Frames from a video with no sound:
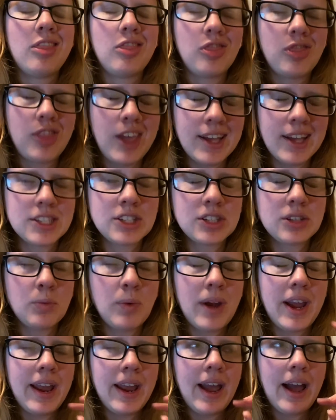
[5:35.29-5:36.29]
That's the
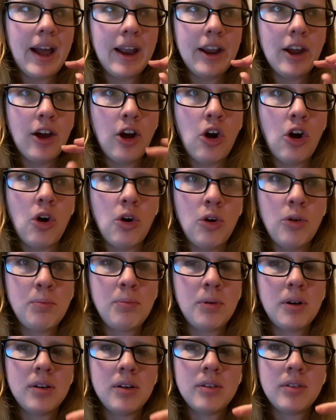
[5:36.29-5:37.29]
way I hope
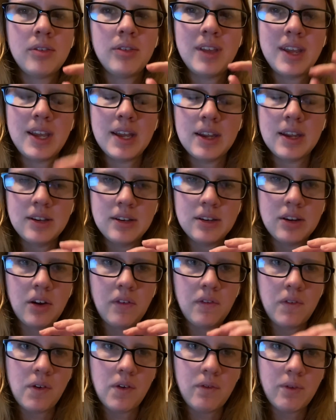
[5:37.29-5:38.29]
the end of
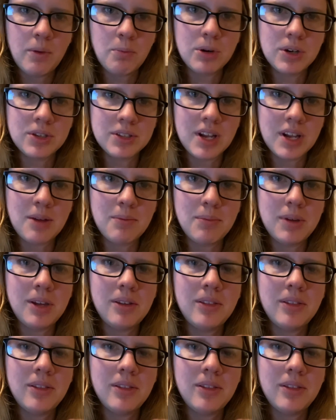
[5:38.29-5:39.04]
November is going to be.